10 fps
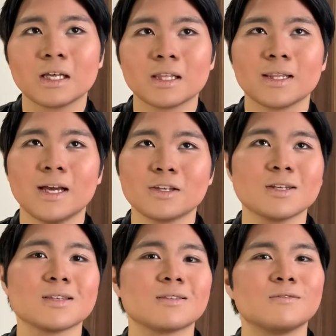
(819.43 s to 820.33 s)
that
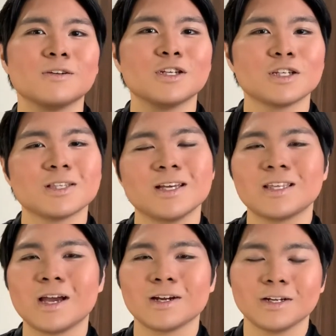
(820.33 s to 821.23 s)
just finishes the
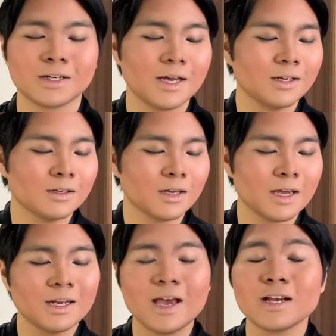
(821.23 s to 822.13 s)
entire look. And
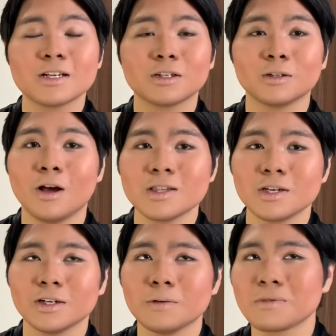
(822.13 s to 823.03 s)
I like
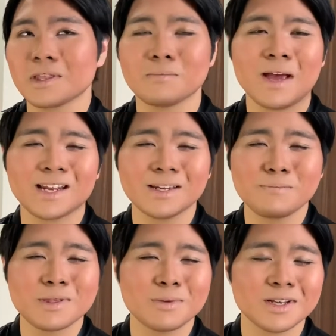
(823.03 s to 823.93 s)
glossier lips than matte
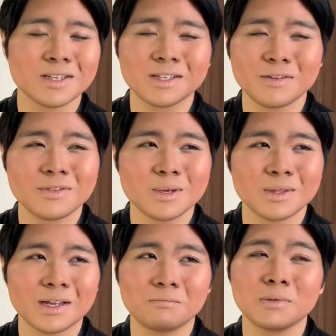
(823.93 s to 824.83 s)
lips because it gives you
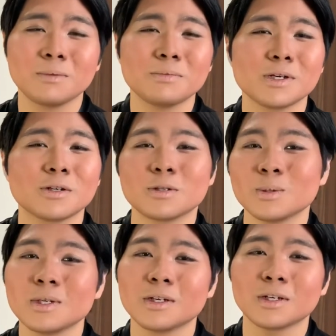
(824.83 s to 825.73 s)
that plumpier,
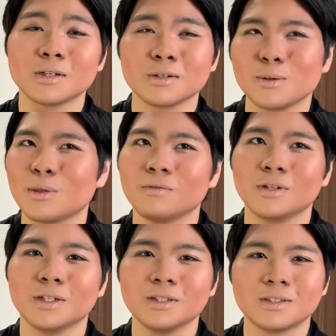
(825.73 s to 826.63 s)
juicier,
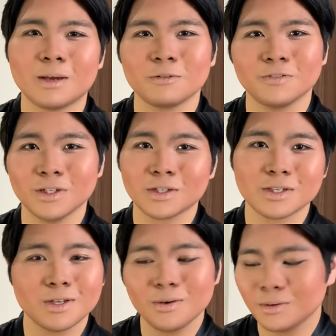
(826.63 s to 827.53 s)
youthful type of look.
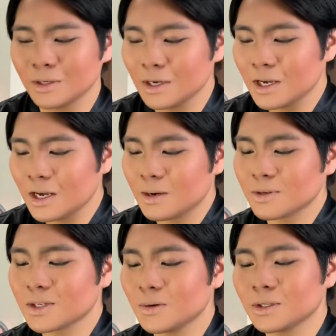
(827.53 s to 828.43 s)
So I'm
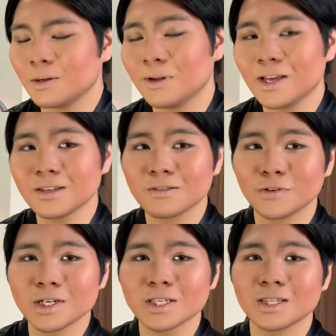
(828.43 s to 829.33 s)
just going to apply this
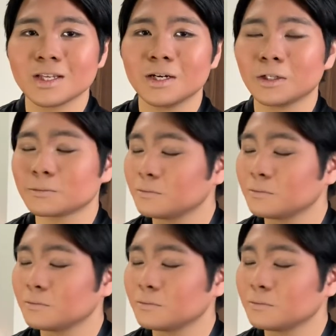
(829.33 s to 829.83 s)
first in the